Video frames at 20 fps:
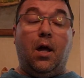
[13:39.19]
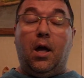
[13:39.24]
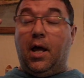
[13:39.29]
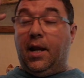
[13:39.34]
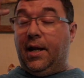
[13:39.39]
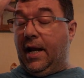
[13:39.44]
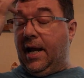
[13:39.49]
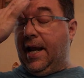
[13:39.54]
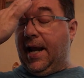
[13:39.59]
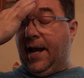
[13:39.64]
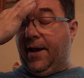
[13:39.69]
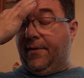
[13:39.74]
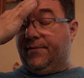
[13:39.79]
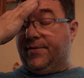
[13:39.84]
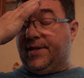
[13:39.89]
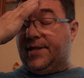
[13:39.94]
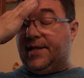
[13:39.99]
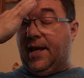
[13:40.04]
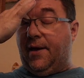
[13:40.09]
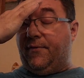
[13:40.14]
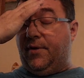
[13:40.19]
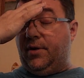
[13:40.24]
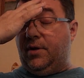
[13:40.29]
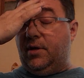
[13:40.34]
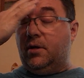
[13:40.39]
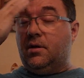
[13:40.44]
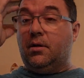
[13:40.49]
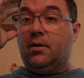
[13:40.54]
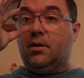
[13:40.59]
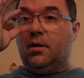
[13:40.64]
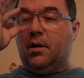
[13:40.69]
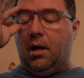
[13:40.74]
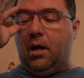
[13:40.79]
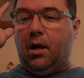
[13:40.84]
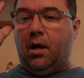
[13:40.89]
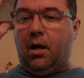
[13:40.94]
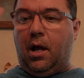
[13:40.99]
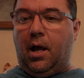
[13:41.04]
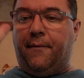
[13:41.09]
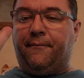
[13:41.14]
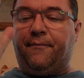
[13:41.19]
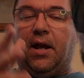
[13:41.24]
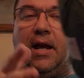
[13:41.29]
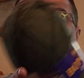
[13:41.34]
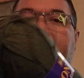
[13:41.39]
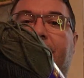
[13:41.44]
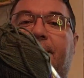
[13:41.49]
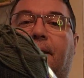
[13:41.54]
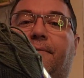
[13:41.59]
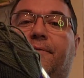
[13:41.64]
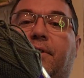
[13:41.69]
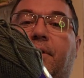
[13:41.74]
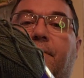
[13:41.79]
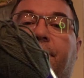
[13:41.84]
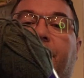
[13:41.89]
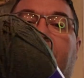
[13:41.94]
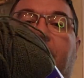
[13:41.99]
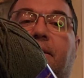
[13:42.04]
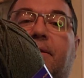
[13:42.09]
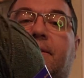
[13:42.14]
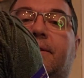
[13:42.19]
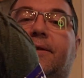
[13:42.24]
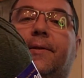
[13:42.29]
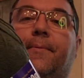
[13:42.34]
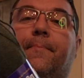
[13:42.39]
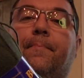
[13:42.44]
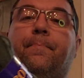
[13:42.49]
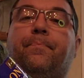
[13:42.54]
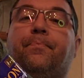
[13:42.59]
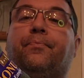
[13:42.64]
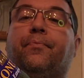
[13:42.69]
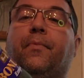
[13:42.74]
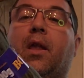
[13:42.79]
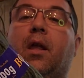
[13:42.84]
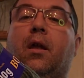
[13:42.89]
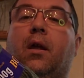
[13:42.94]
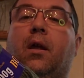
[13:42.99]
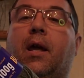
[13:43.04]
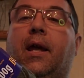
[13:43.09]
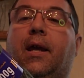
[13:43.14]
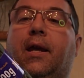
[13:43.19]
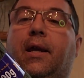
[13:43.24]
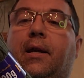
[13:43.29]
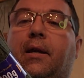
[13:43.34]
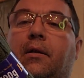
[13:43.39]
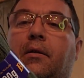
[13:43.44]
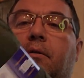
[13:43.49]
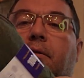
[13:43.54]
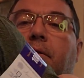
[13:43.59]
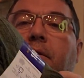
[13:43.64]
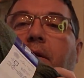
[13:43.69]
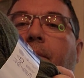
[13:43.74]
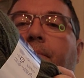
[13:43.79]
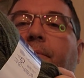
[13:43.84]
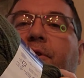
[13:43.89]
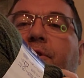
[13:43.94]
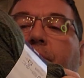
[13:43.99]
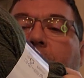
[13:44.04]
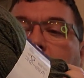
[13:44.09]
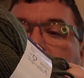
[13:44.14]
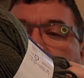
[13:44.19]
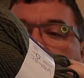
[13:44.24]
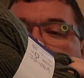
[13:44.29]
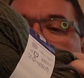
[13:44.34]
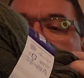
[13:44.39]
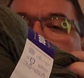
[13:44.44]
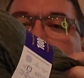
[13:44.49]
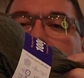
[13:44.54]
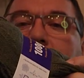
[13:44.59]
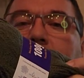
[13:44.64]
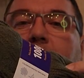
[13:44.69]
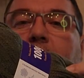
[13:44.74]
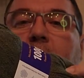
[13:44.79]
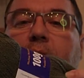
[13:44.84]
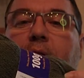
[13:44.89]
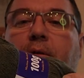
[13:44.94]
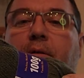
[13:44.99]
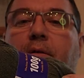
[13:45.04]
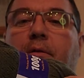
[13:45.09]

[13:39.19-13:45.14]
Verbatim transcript: And I have seven, I've got seven of these. And let me turn this band.